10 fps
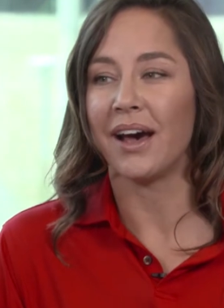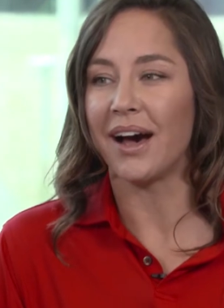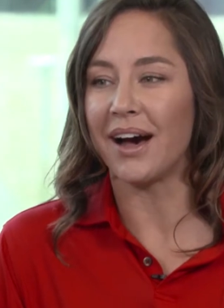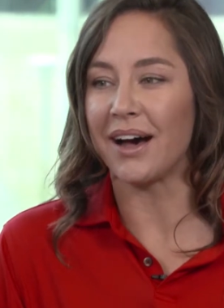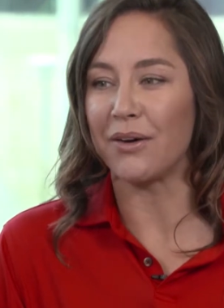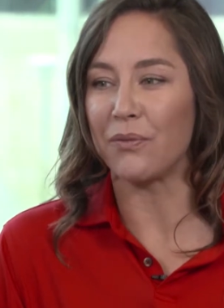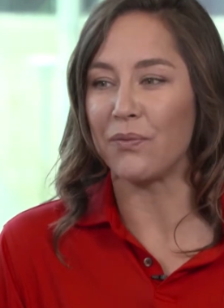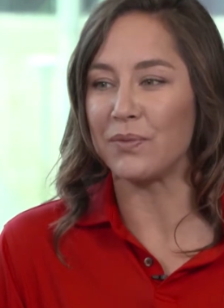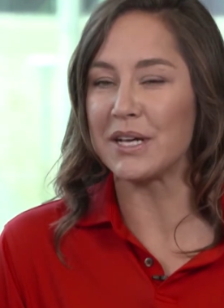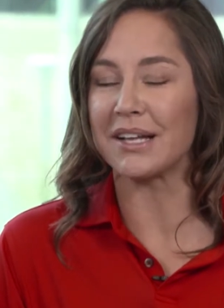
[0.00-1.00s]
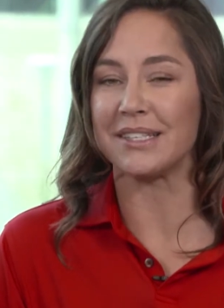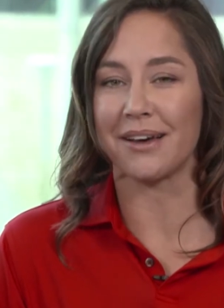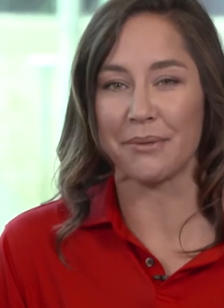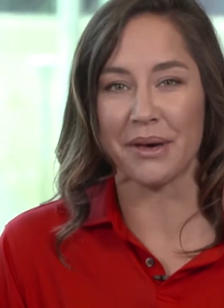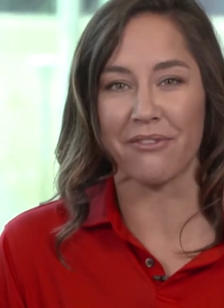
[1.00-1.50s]
Uh,
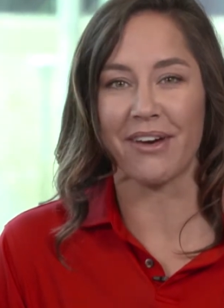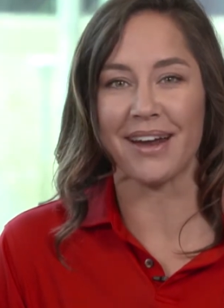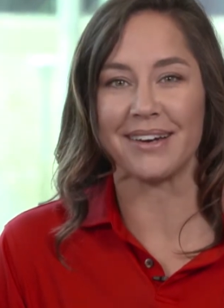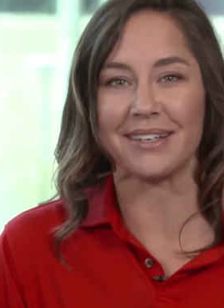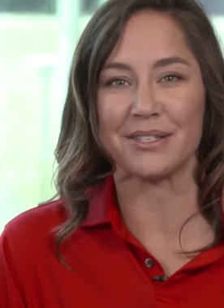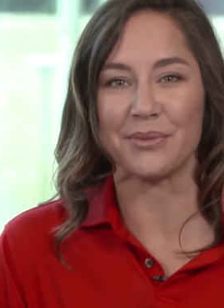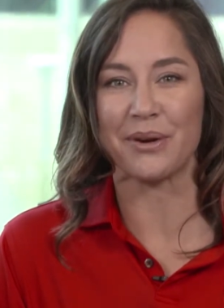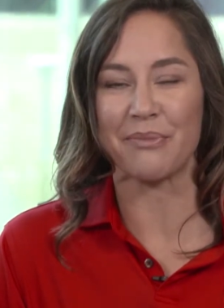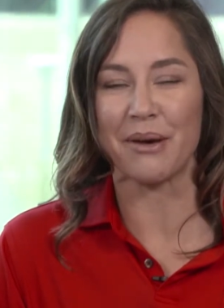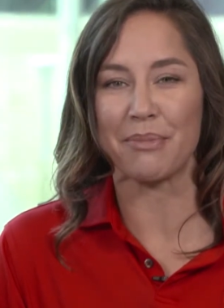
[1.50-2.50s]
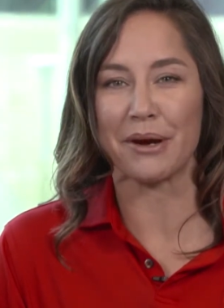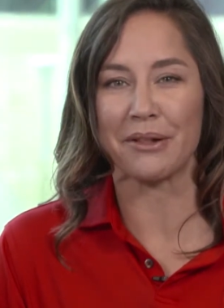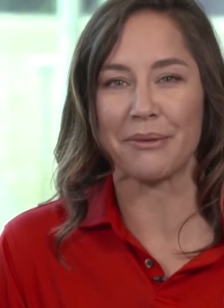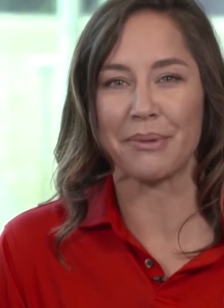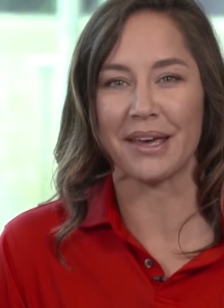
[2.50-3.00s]
Tatiana McFadden is one of my
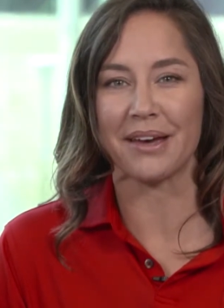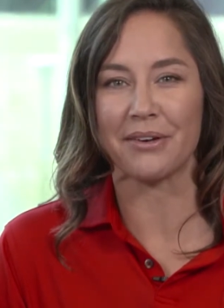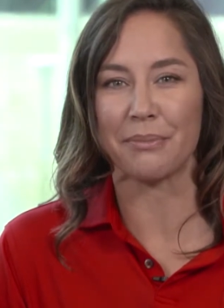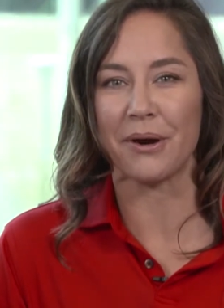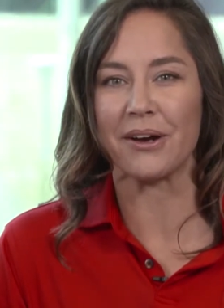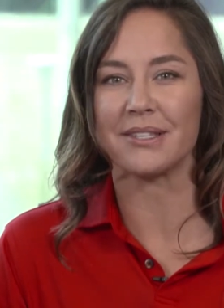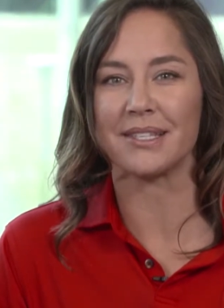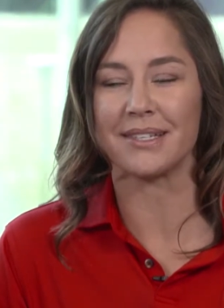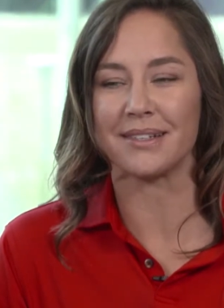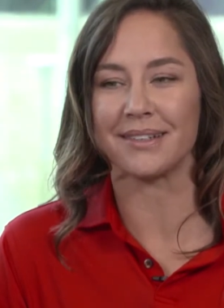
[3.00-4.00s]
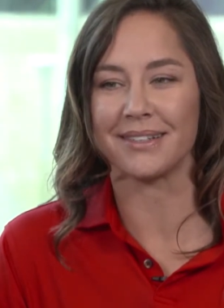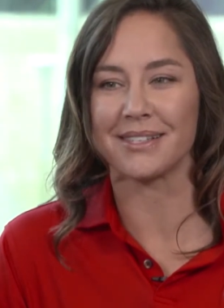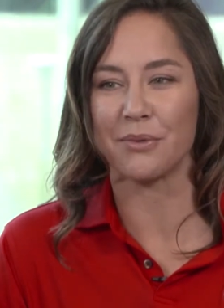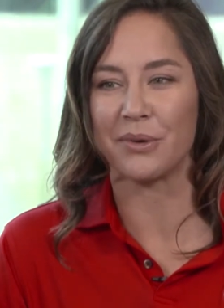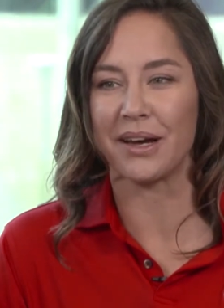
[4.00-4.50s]
Paralympic counterparts and
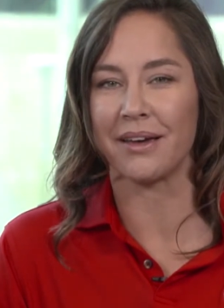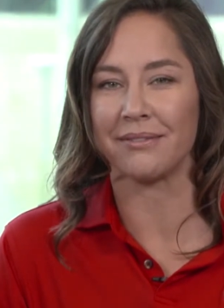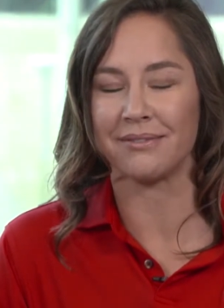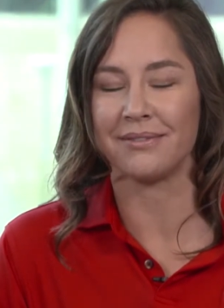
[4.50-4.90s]
someone I